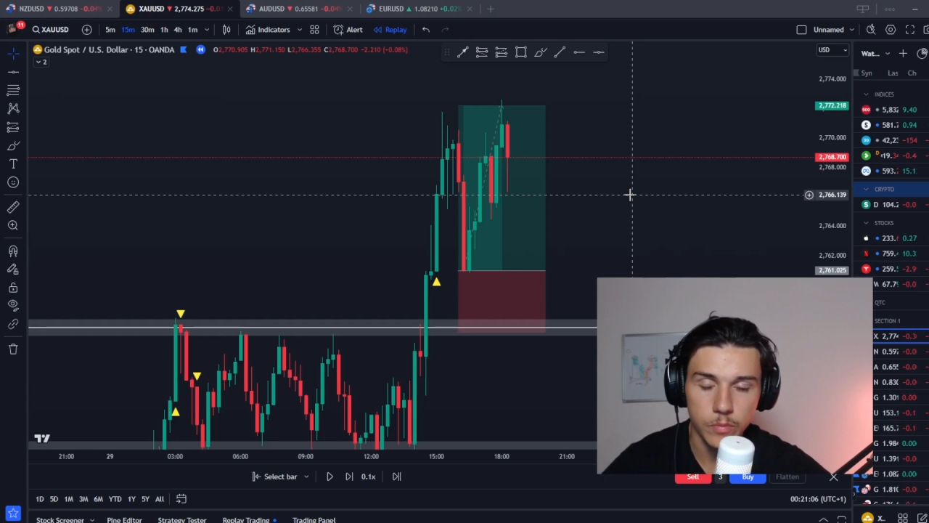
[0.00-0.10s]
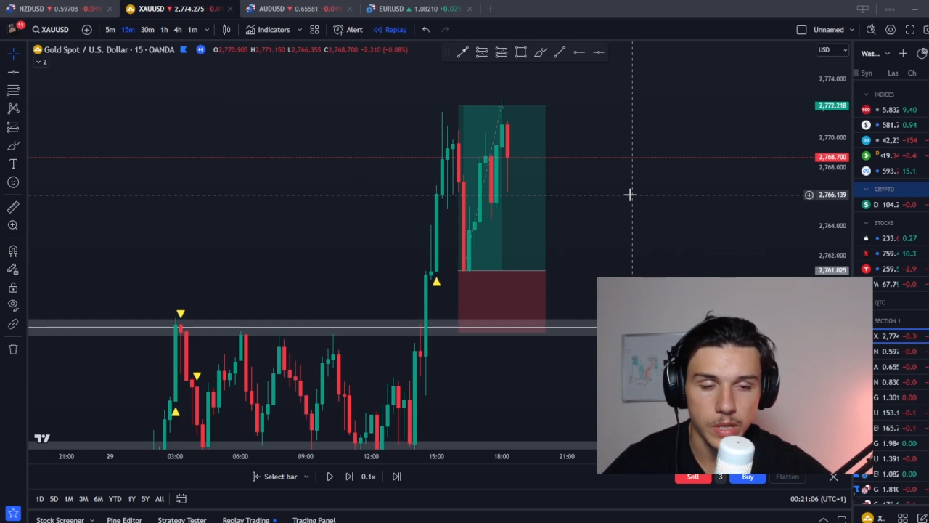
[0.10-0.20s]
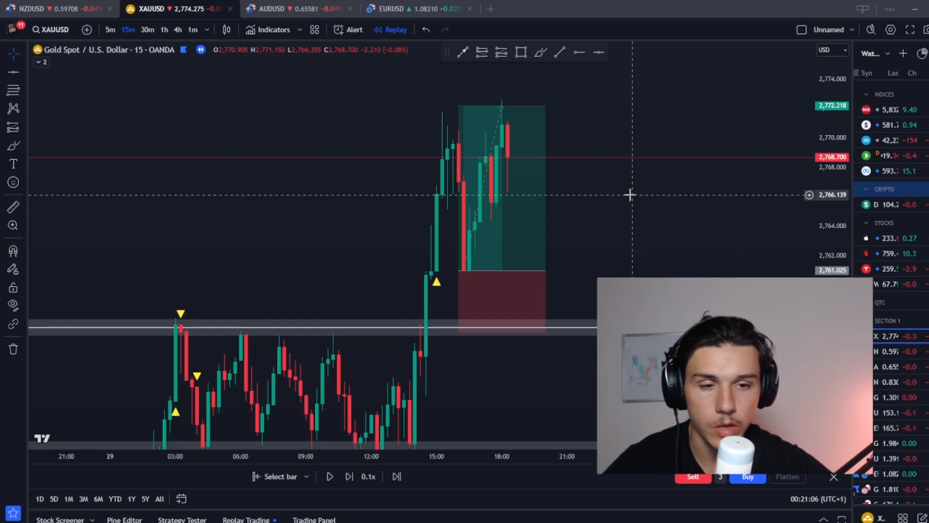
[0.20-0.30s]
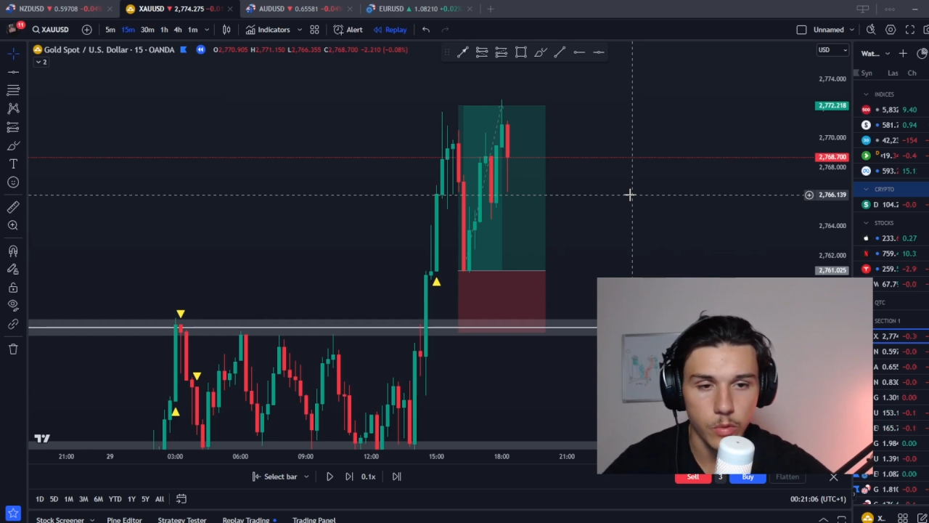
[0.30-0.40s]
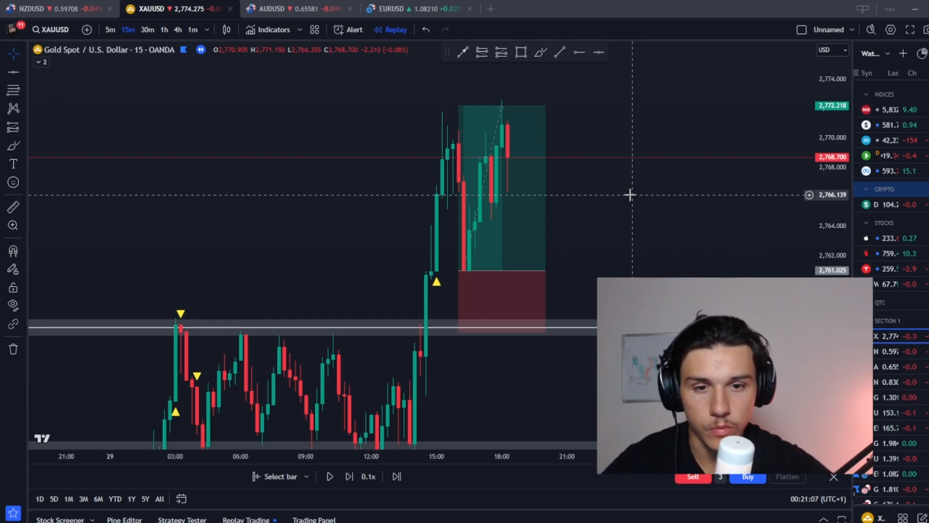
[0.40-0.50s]

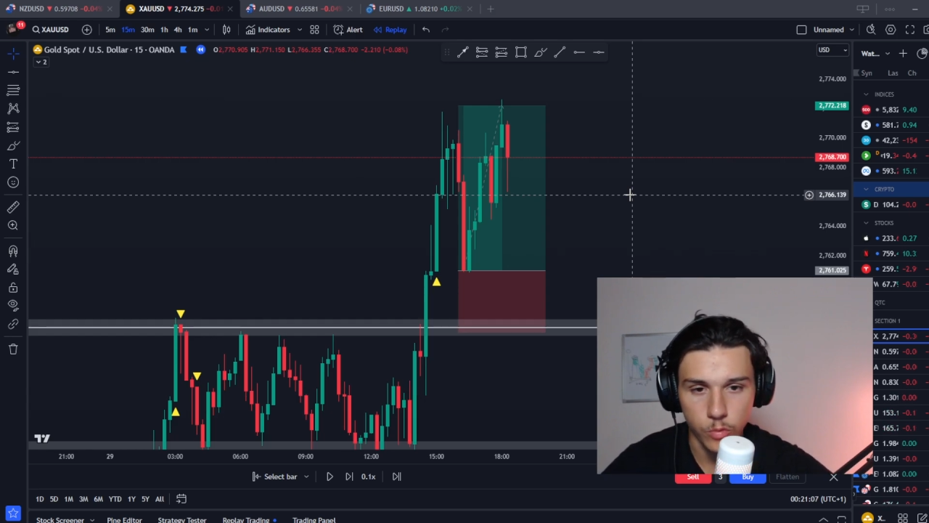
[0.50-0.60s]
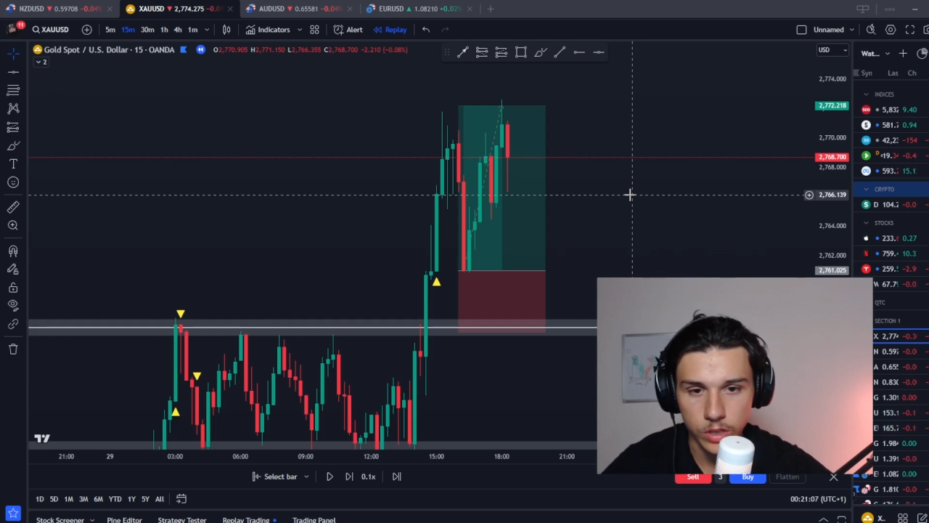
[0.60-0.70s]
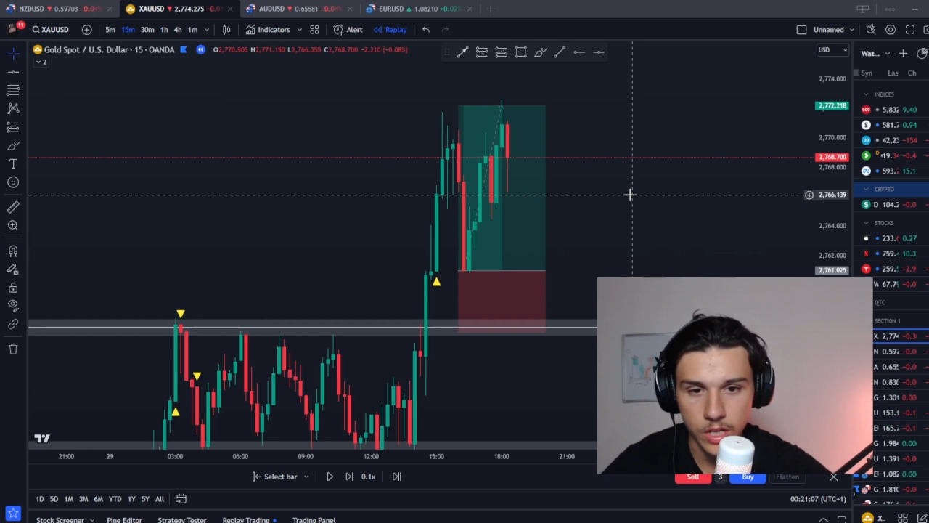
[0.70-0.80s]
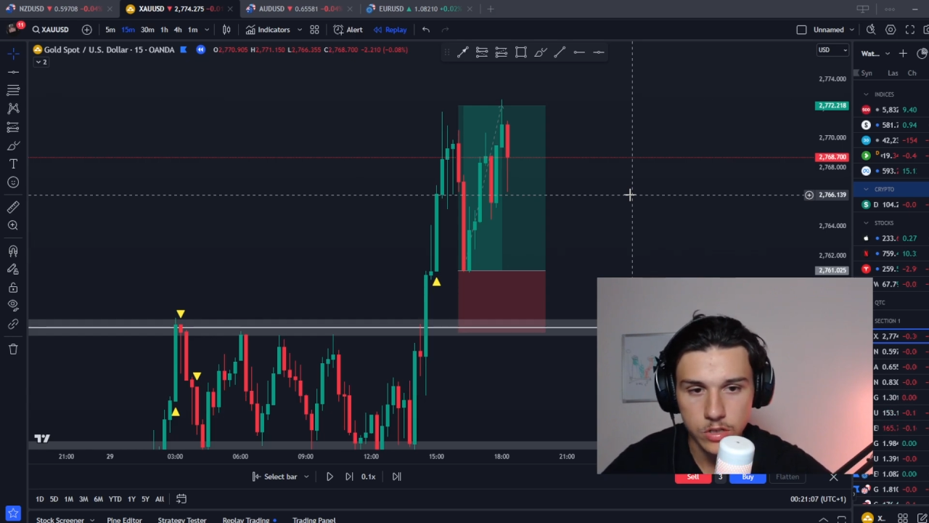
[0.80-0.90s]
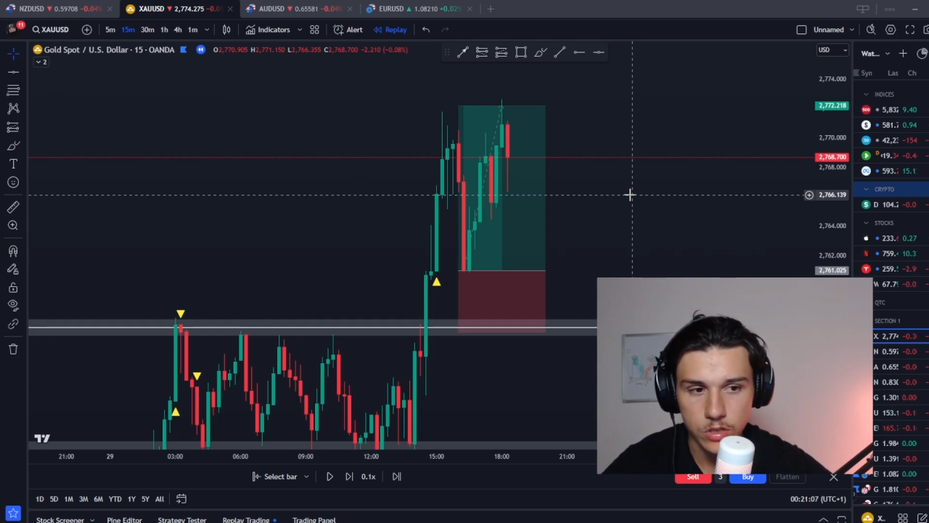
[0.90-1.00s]
being aware of war
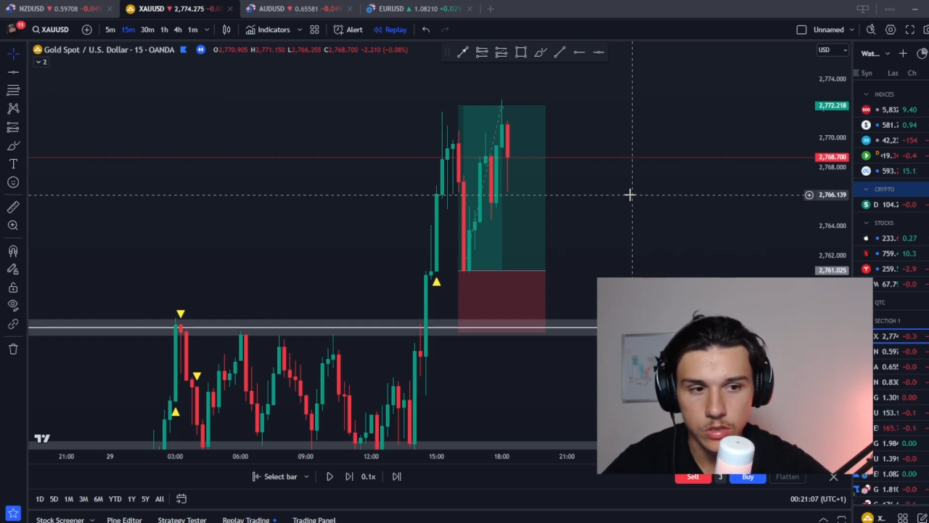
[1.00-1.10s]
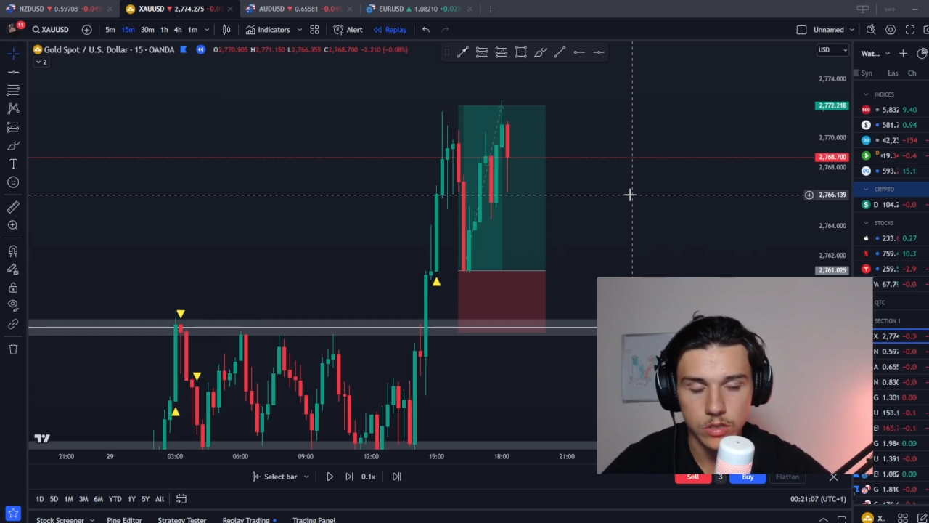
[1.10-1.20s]
tensions,